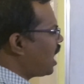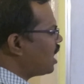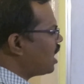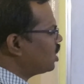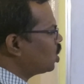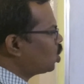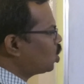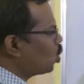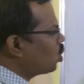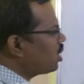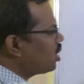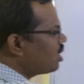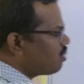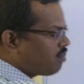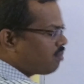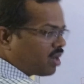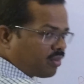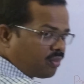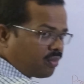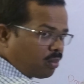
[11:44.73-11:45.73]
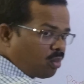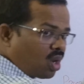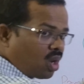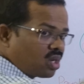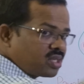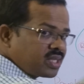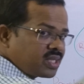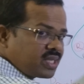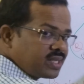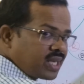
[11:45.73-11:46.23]
and the total number of
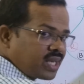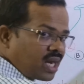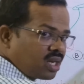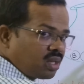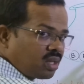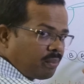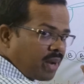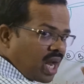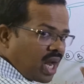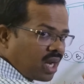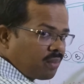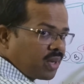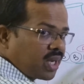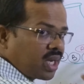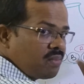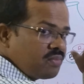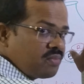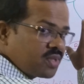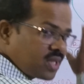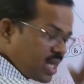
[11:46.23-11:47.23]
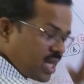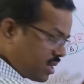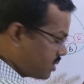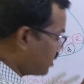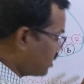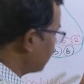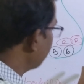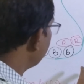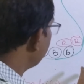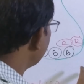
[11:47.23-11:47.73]
balls inside the bag became 6.